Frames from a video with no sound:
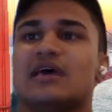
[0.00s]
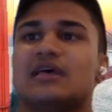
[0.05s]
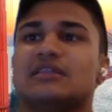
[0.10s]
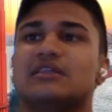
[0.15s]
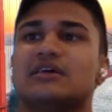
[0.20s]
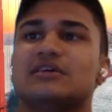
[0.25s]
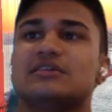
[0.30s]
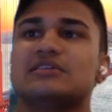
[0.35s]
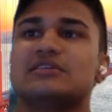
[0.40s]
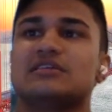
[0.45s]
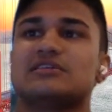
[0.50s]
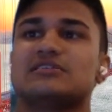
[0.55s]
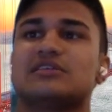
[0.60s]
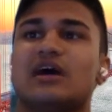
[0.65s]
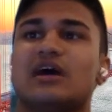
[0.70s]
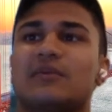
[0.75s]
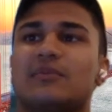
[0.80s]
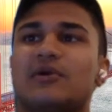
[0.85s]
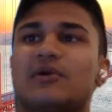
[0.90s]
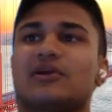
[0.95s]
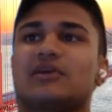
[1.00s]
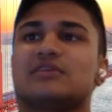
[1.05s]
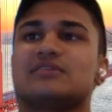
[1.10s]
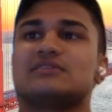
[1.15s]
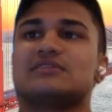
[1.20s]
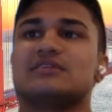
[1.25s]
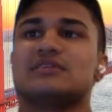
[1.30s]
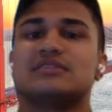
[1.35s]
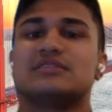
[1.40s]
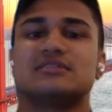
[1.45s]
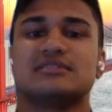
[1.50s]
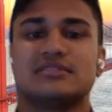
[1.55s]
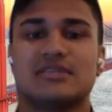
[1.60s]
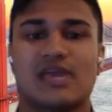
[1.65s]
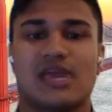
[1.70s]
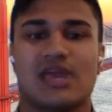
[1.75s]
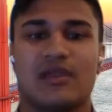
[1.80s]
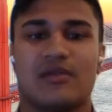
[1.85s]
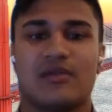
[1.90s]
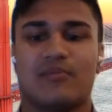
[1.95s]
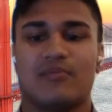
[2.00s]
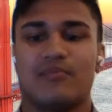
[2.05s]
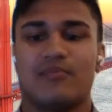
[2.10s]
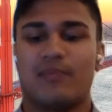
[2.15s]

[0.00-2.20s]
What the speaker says: The stock market's insane,